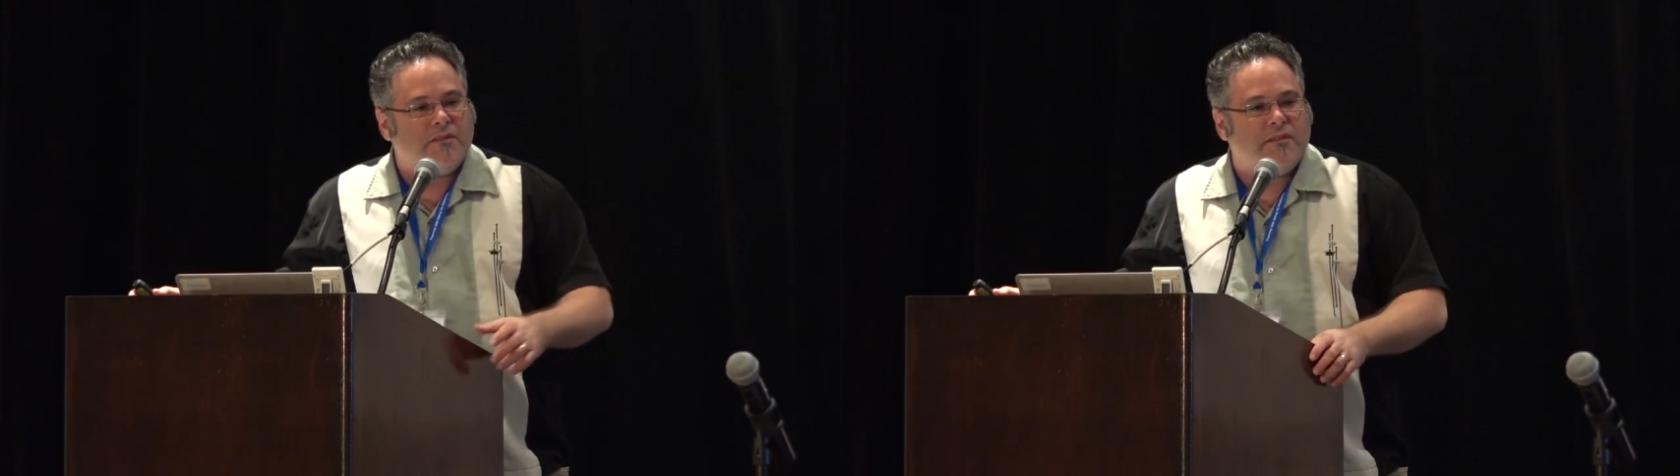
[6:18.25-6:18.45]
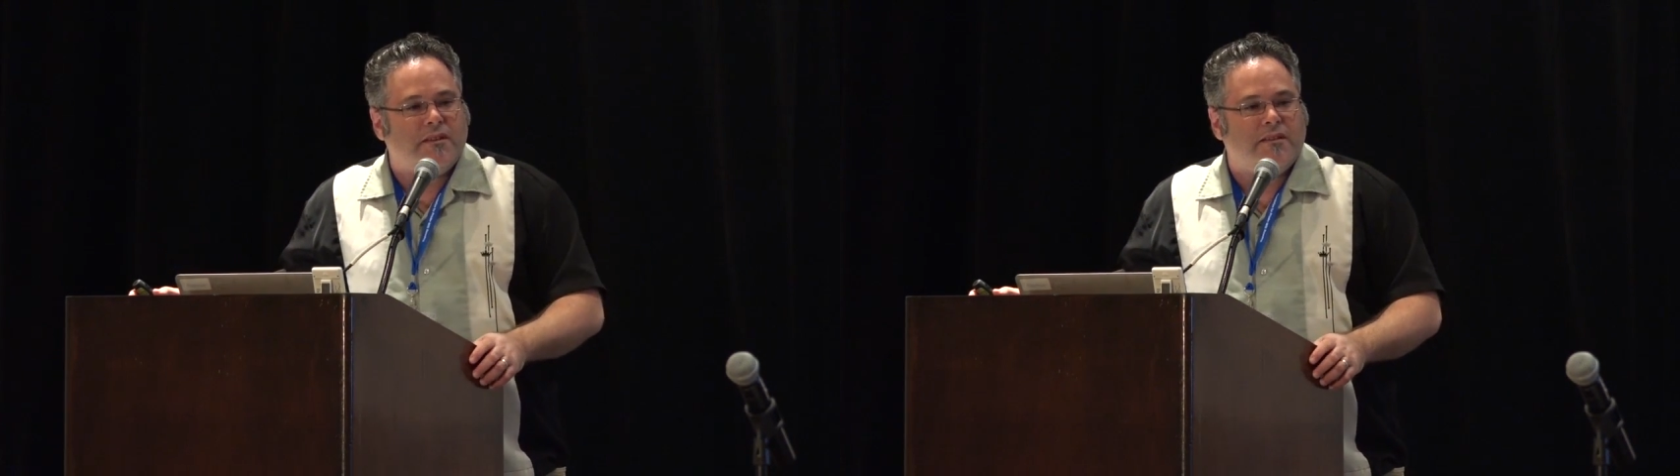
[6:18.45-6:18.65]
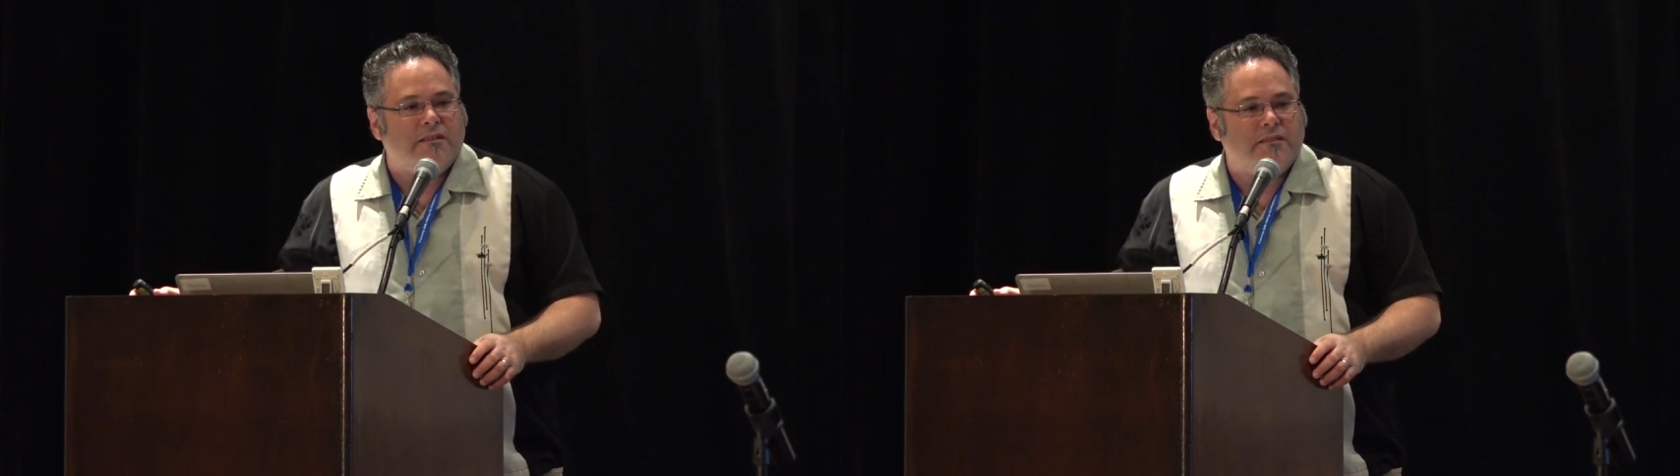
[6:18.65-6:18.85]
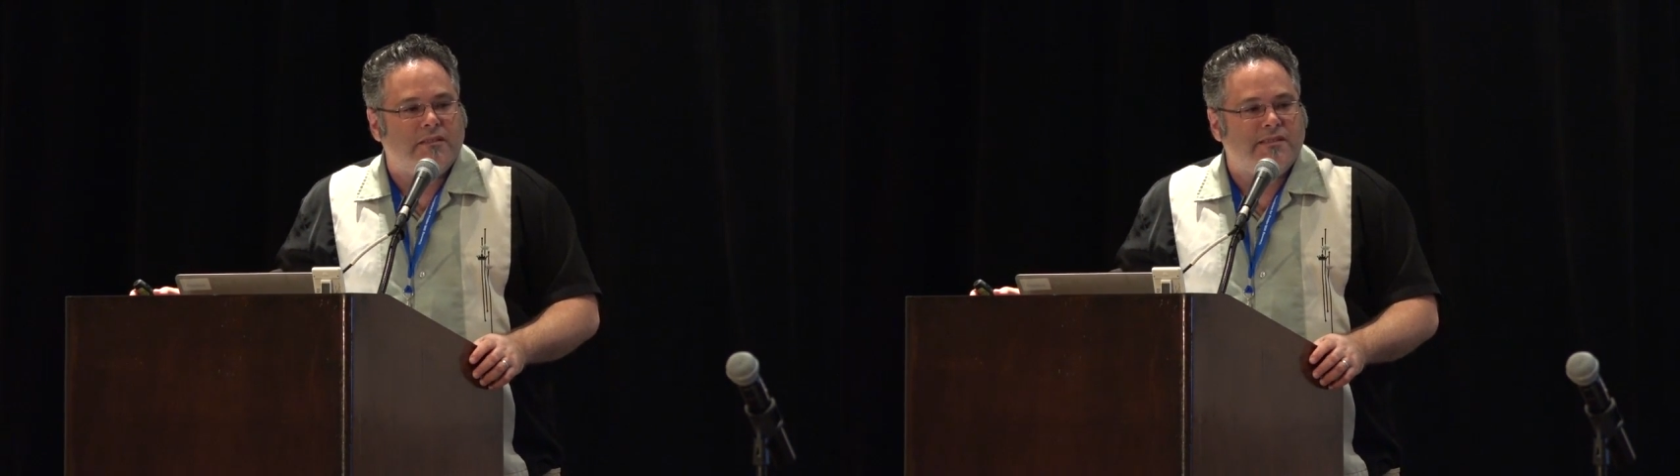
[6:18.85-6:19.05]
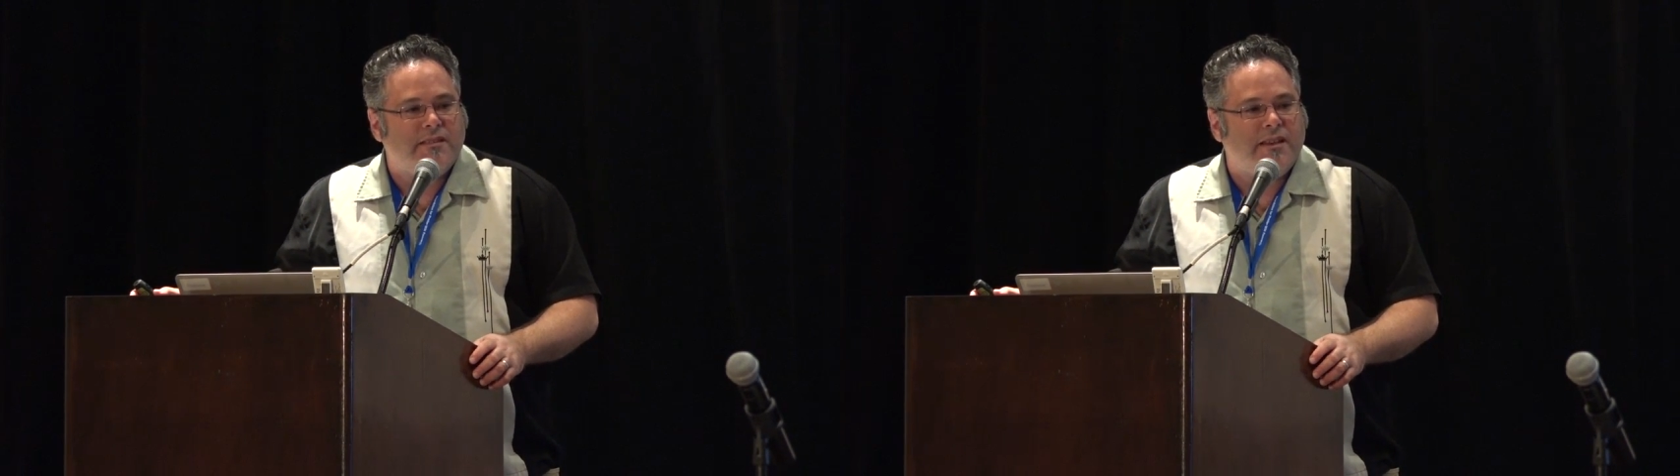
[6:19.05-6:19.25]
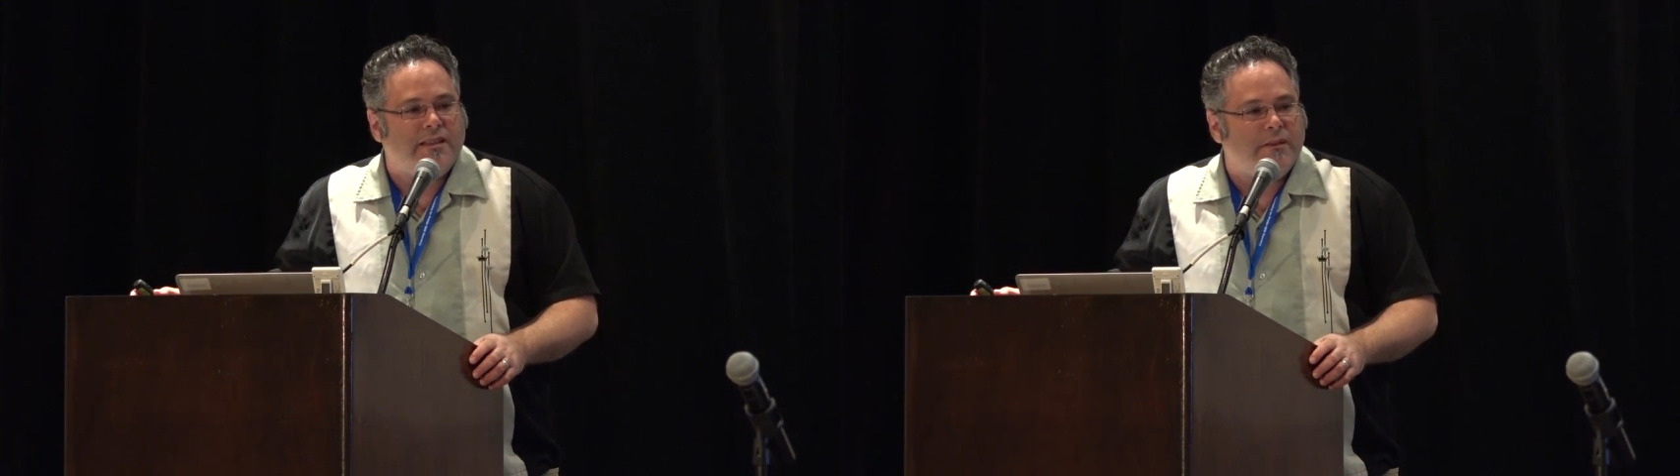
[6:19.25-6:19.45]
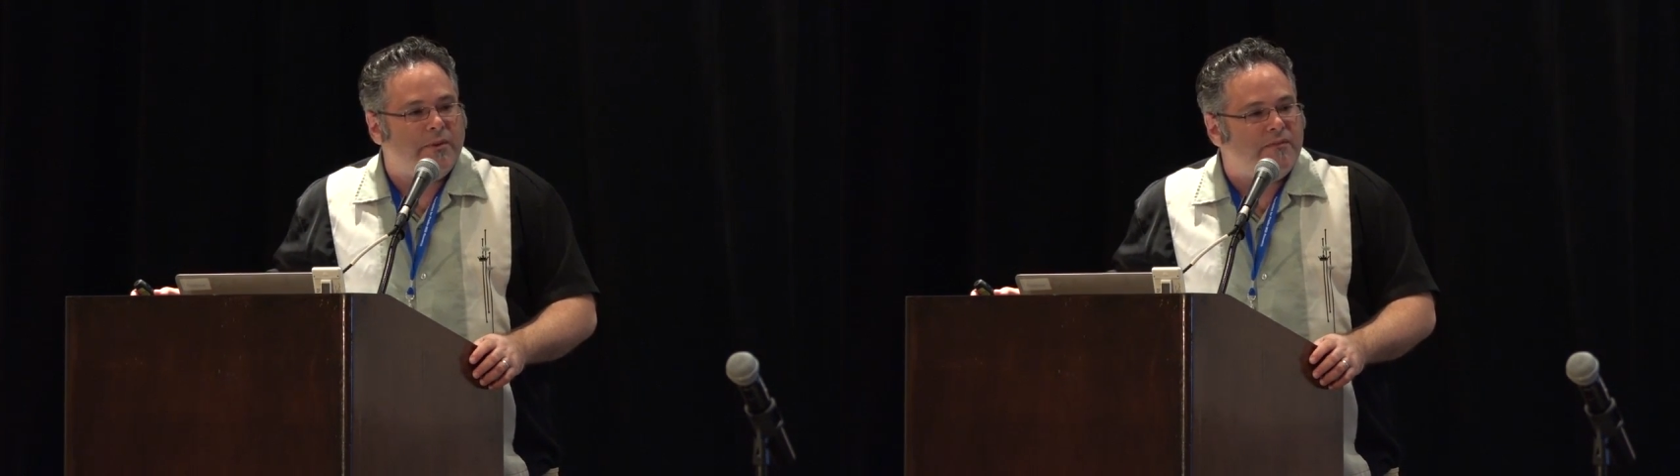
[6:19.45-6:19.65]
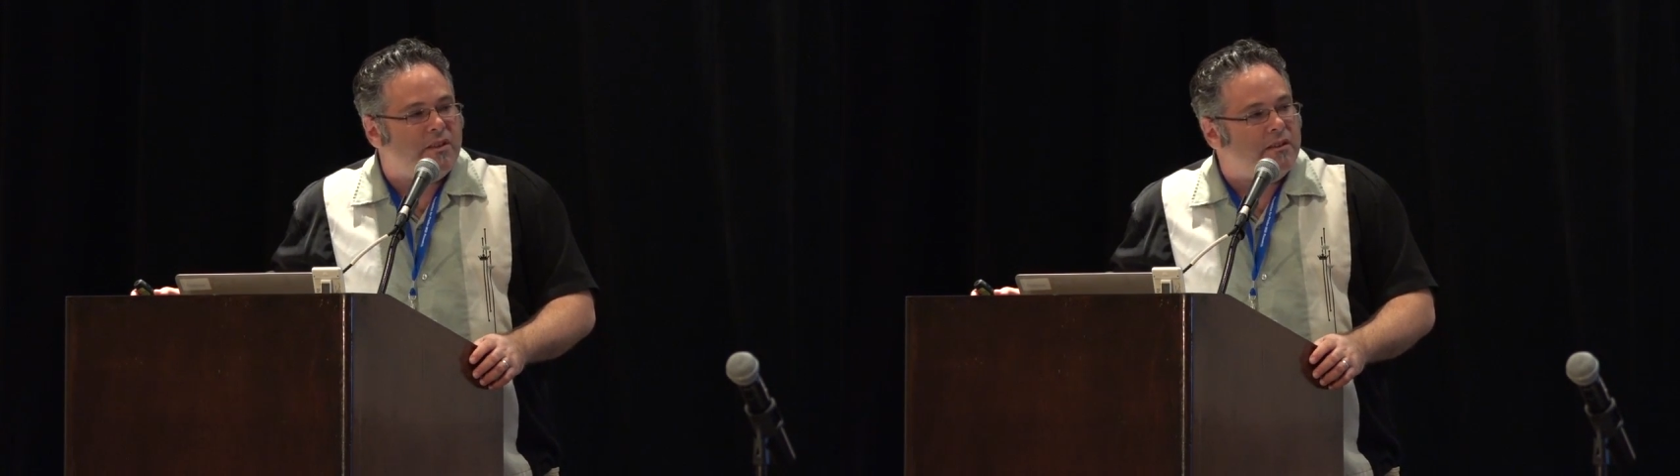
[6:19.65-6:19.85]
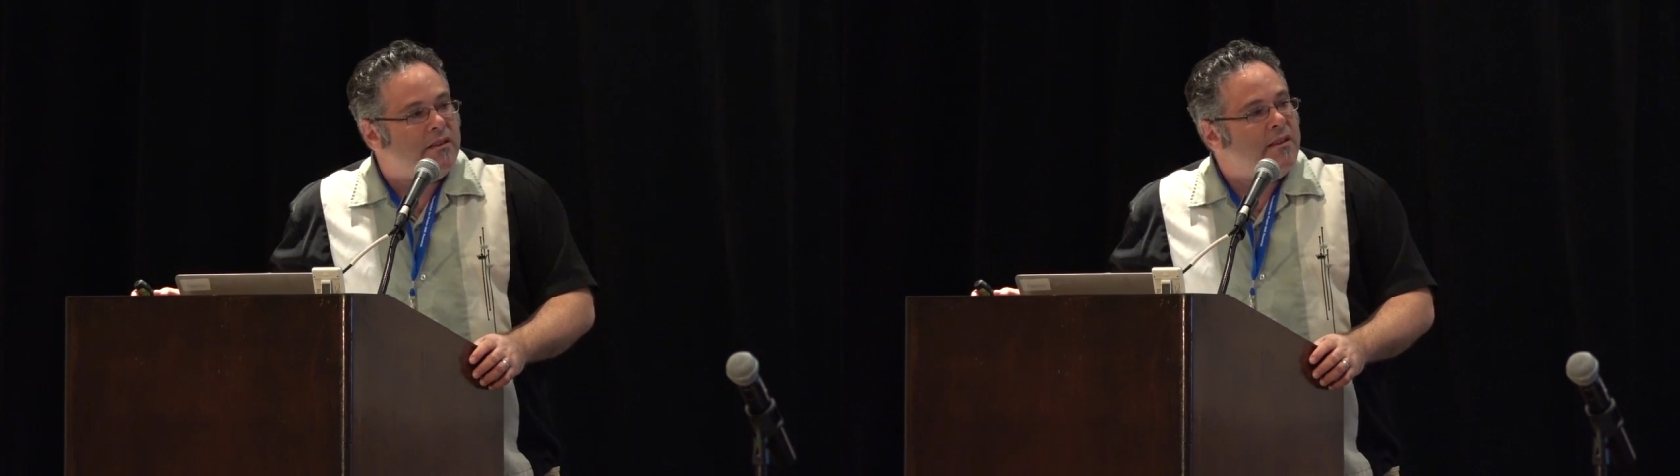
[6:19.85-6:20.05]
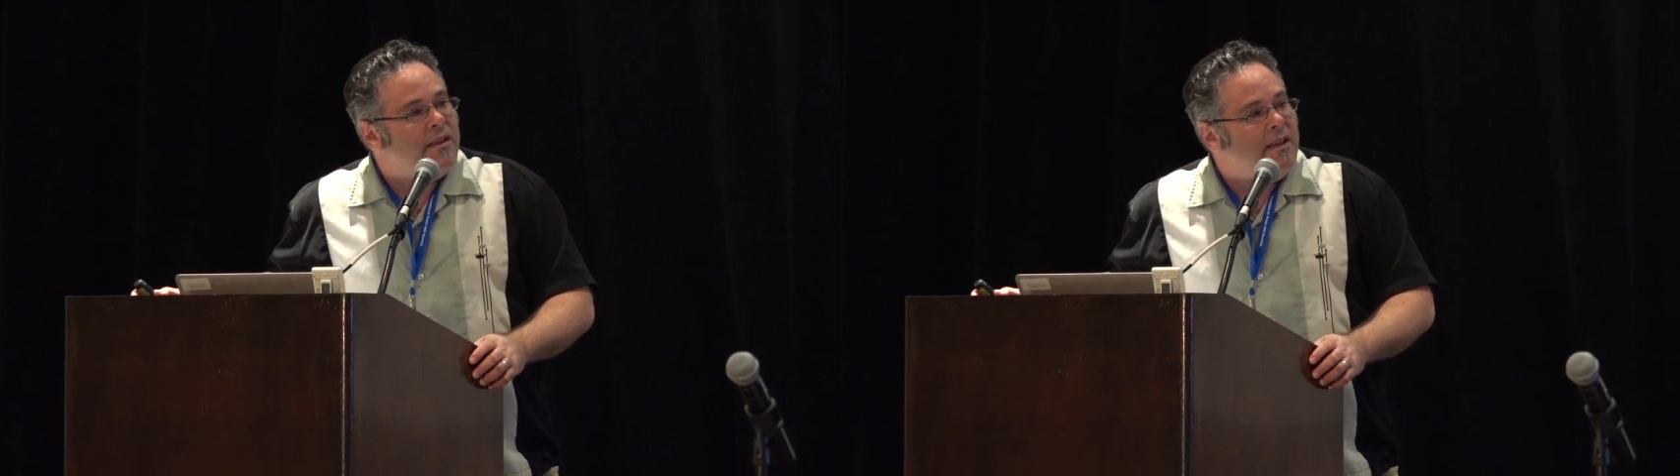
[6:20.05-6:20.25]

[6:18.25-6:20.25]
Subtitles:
the study that we've done.